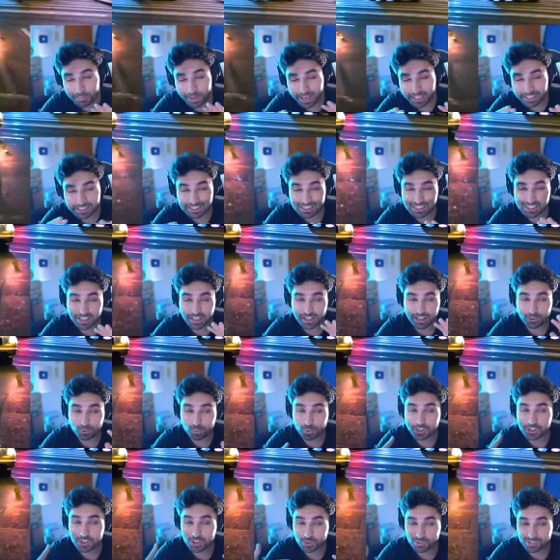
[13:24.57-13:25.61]
might see a
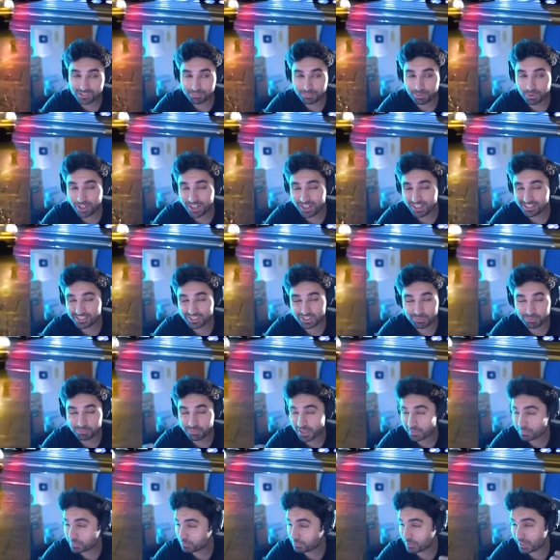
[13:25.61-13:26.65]
reduced price,
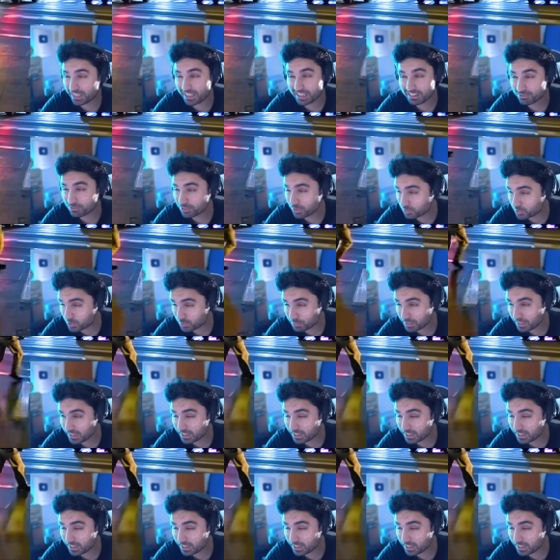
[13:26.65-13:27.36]
maybe by like fifty